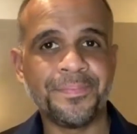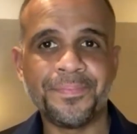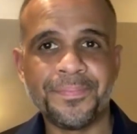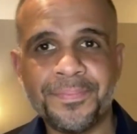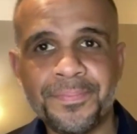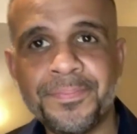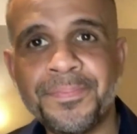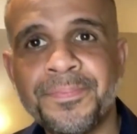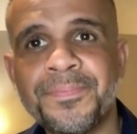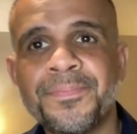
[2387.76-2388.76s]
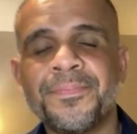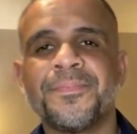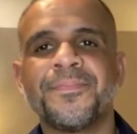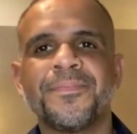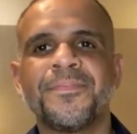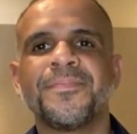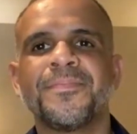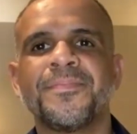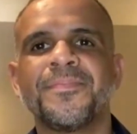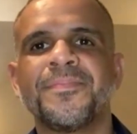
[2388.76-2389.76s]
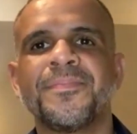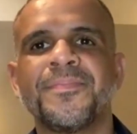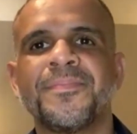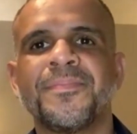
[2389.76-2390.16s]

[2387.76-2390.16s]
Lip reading: Nobody speaks.